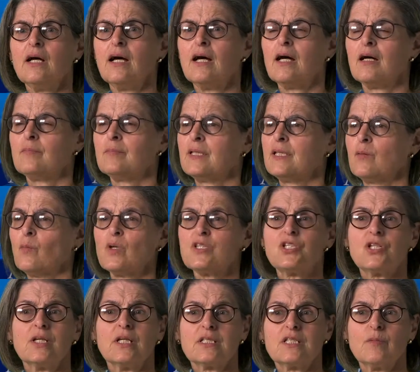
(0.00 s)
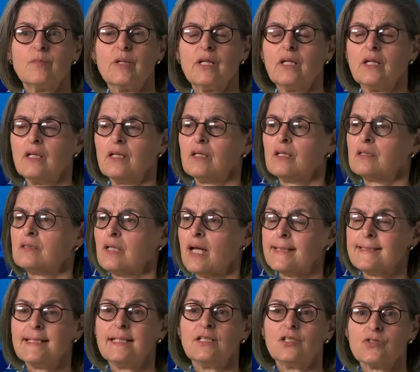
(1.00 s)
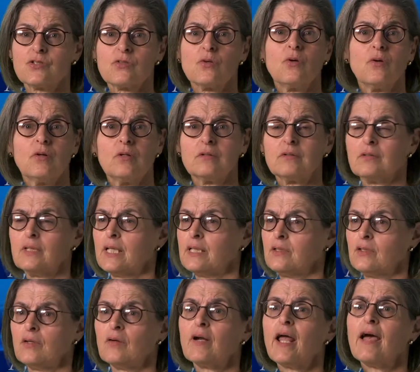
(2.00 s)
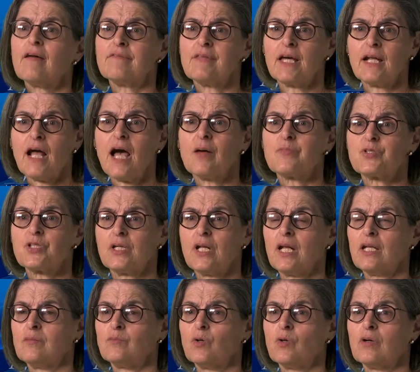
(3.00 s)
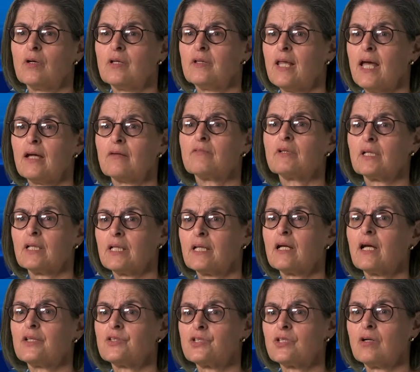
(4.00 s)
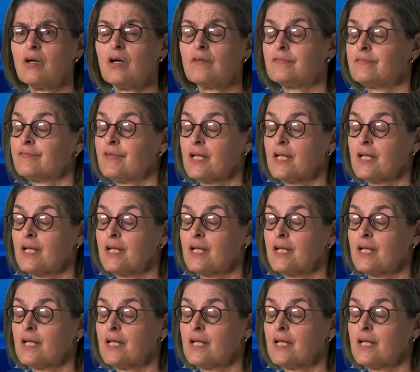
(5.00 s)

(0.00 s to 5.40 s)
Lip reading: And then once you get to be 19 years old, then you don't have that option anymore, and that really cuts you off.